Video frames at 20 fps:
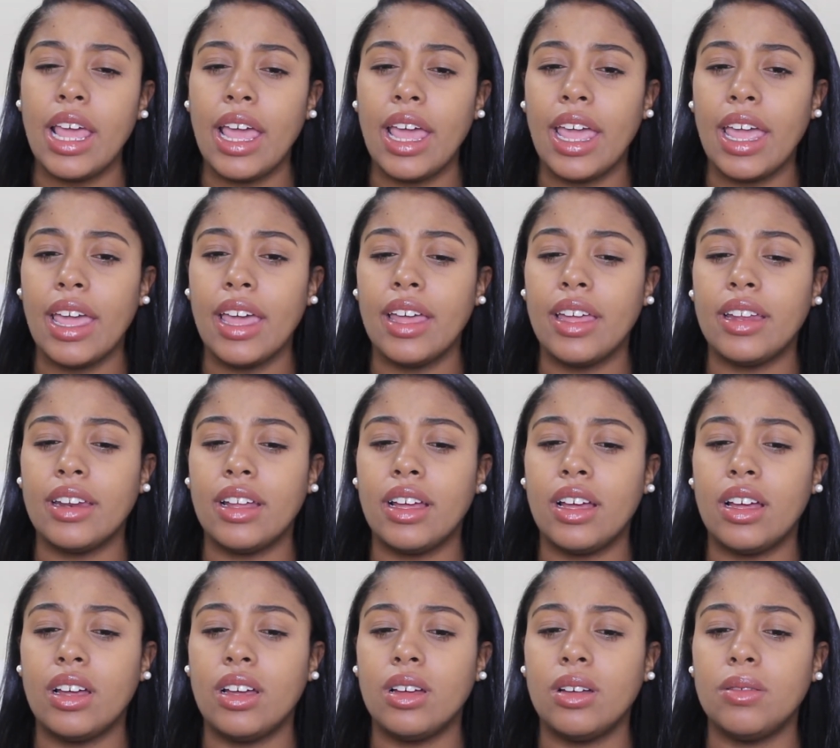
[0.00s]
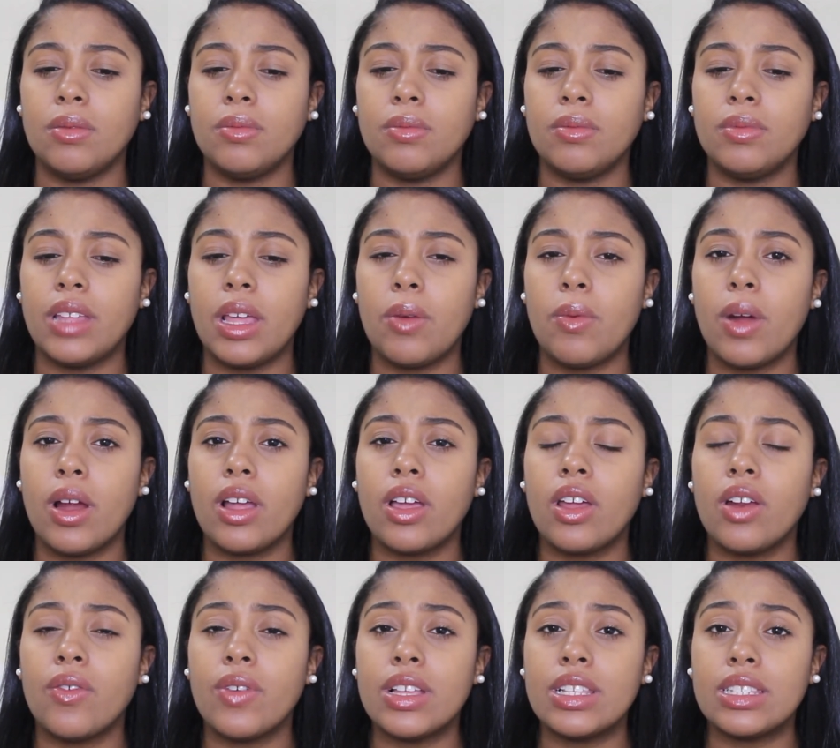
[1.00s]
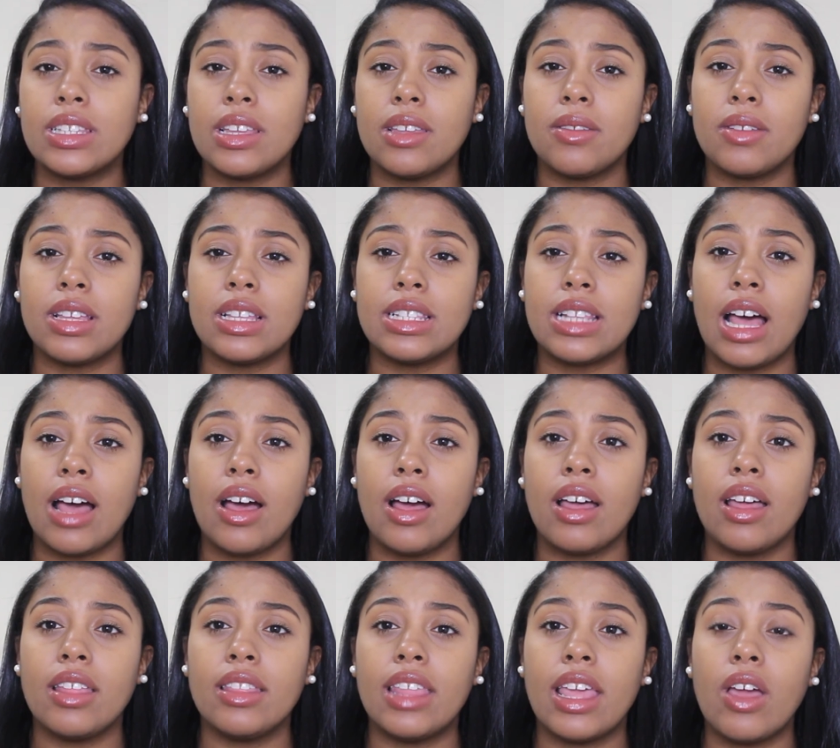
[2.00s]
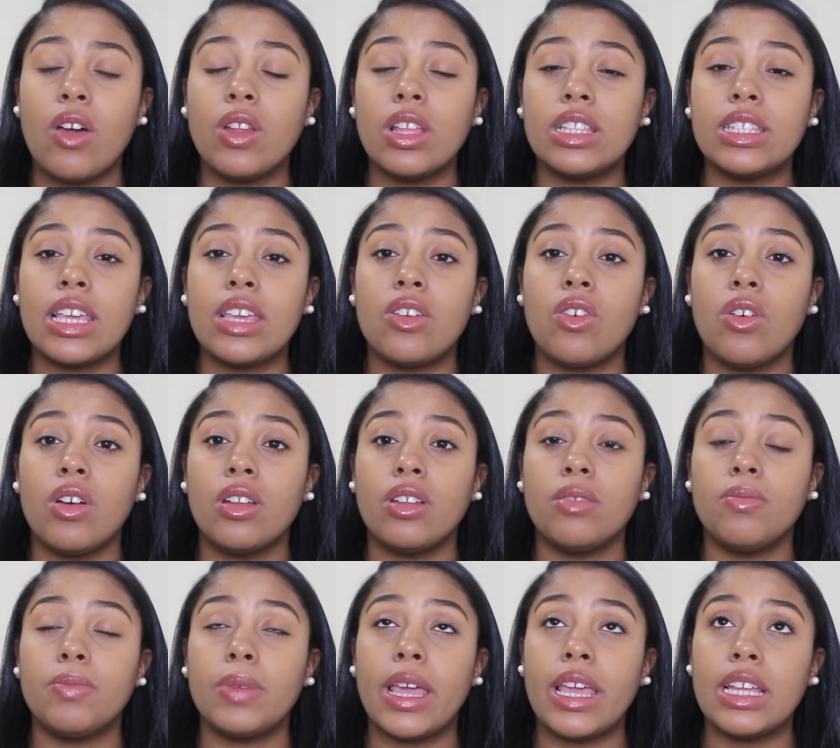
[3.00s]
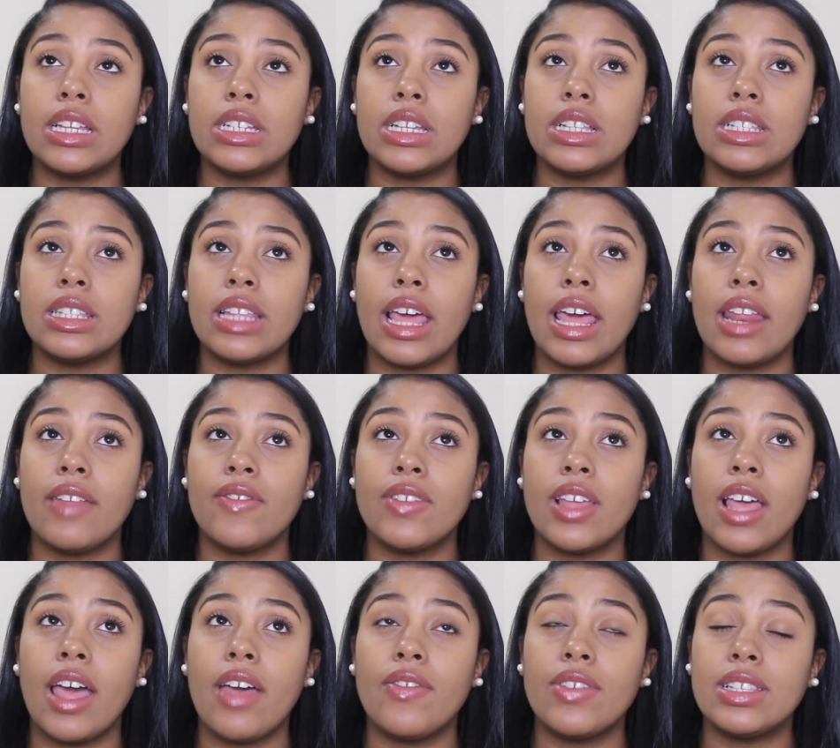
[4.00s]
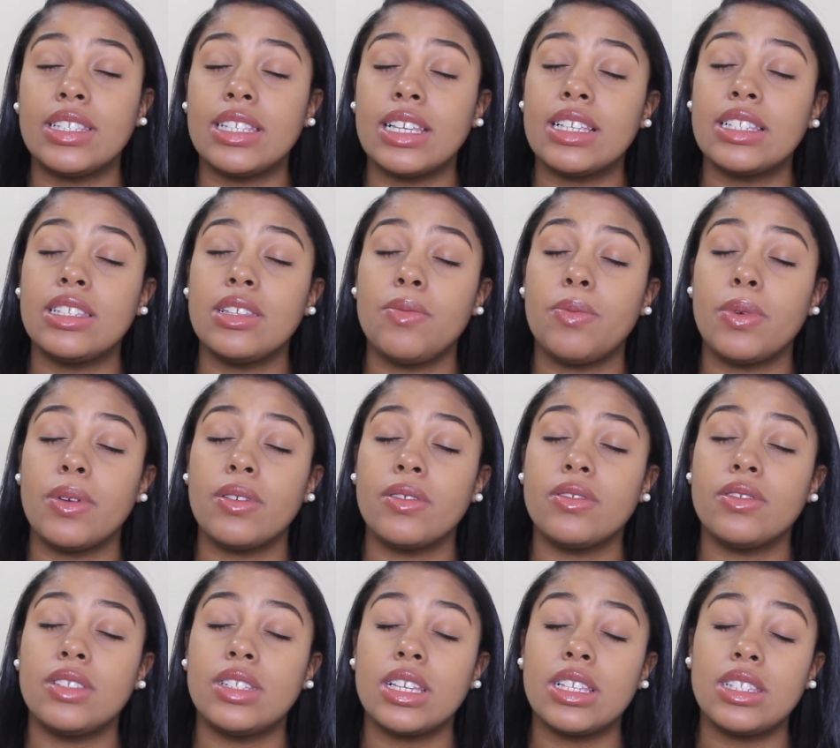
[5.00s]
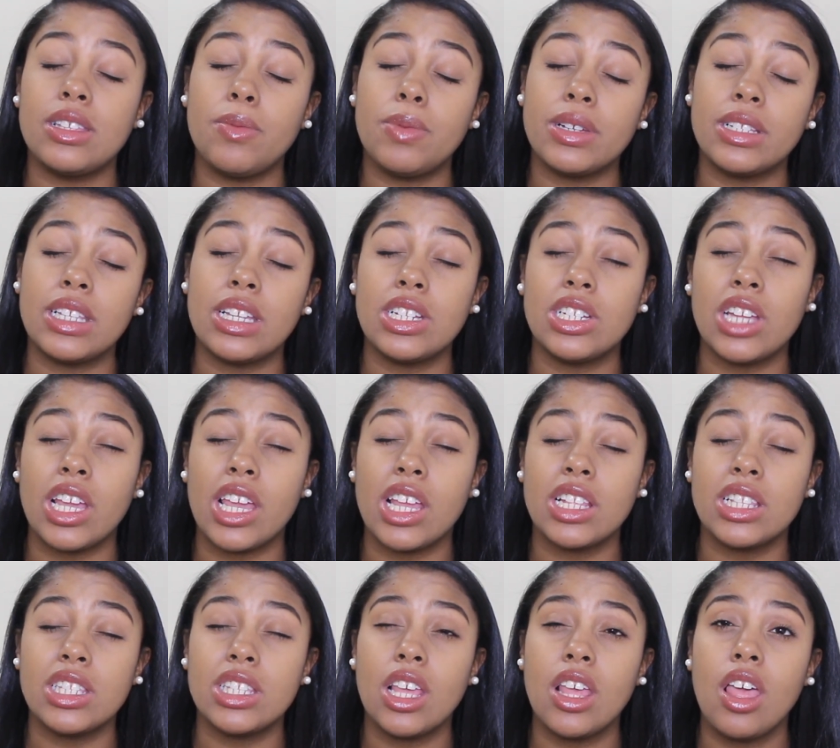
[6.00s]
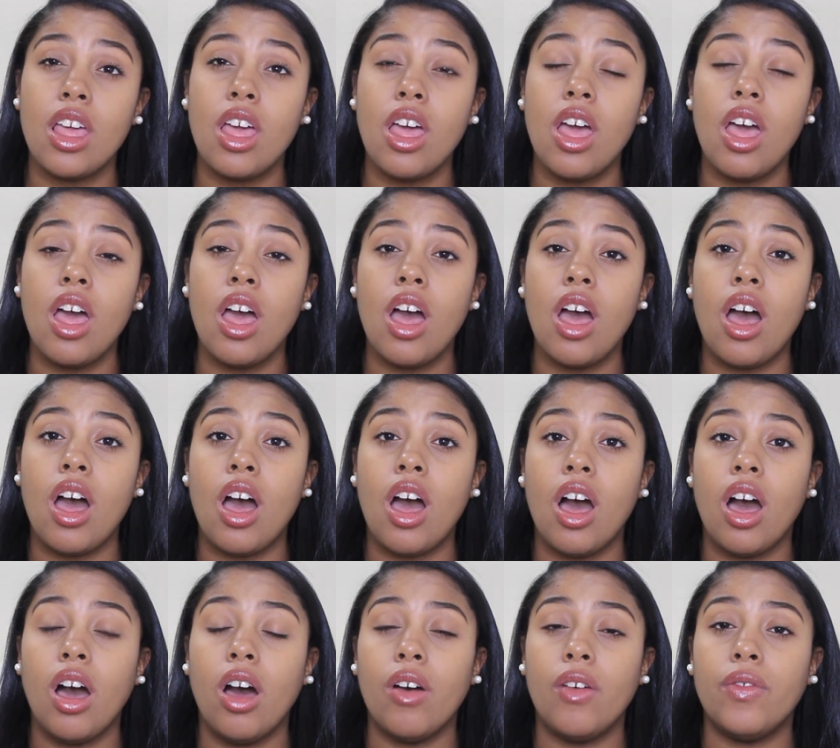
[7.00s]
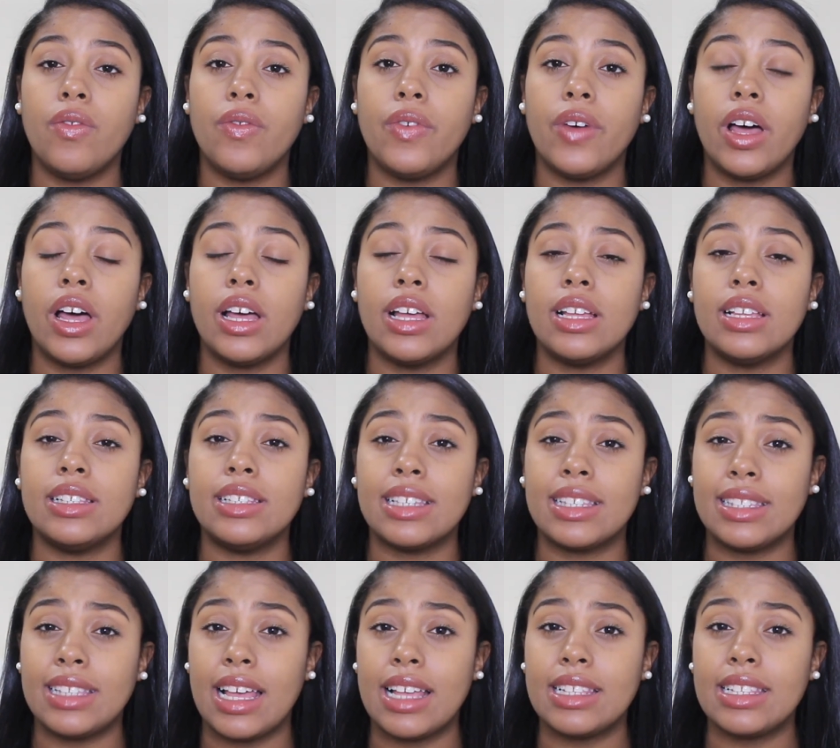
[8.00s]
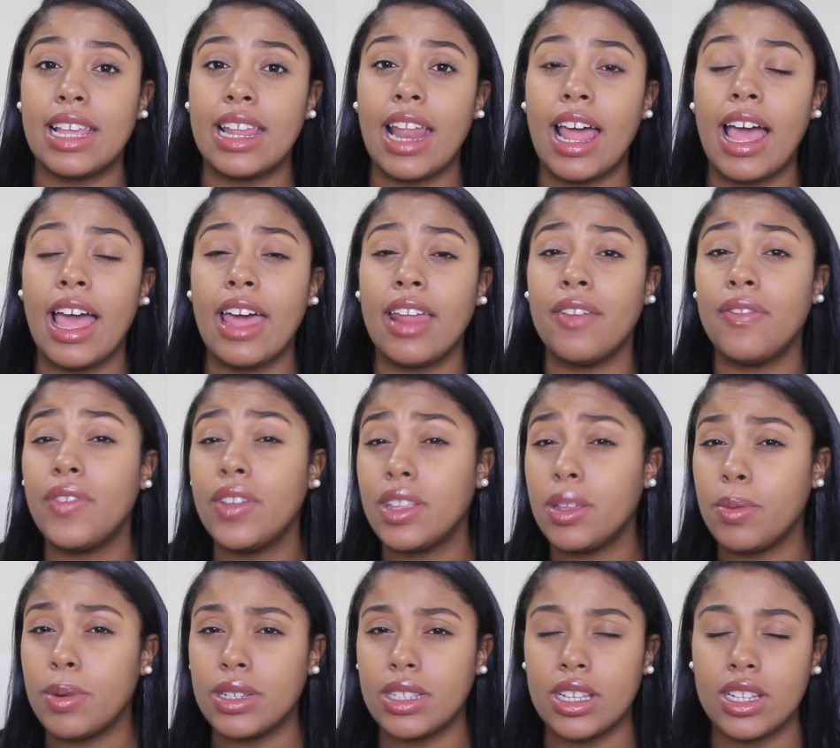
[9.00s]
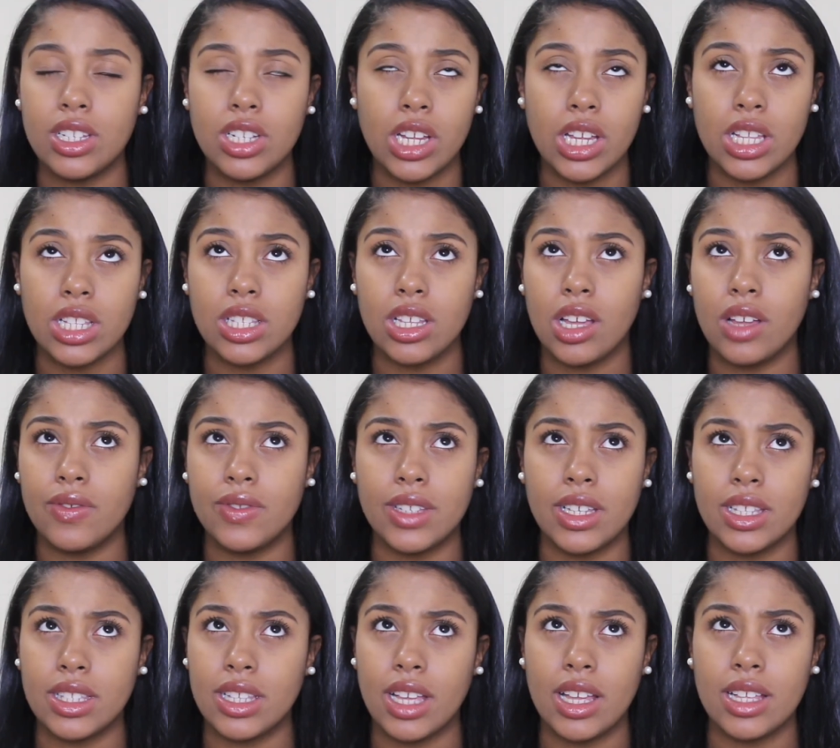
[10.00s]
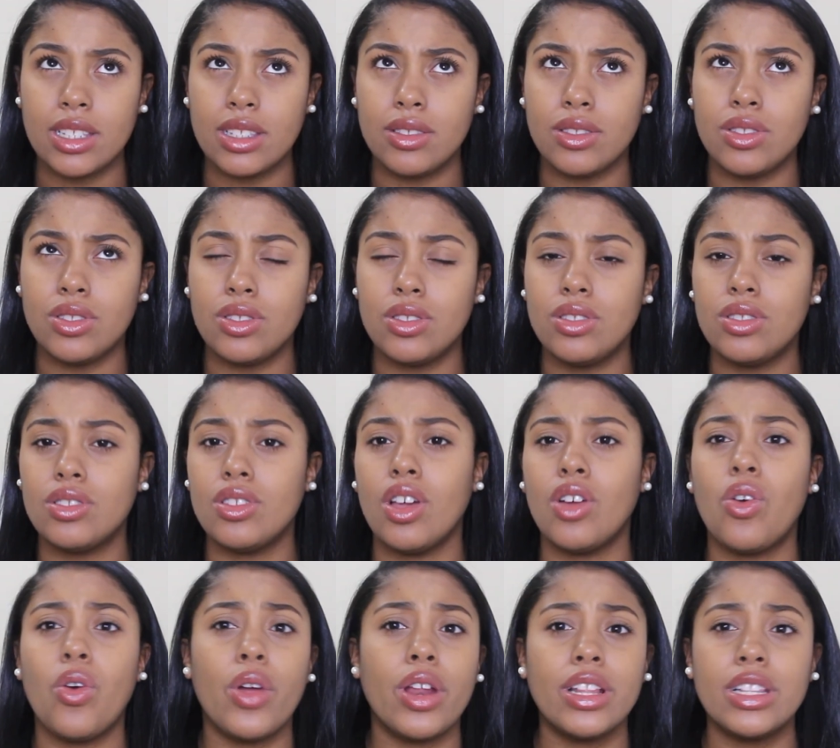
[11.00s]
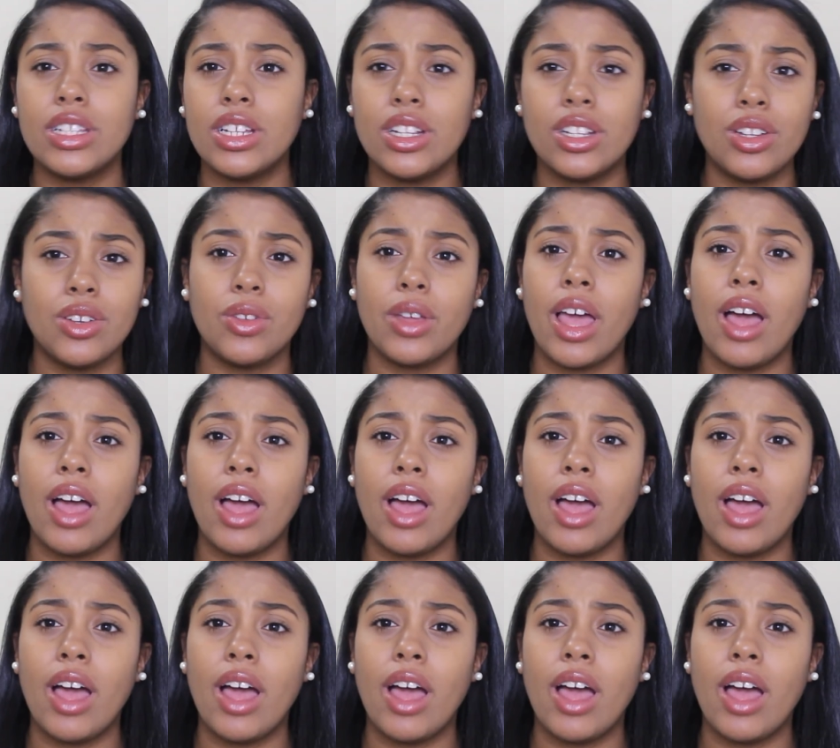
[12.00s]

And they weren't going to risk it because they only take on patients that have a 60% chance. of success, and I had a 50% chance of success according to a little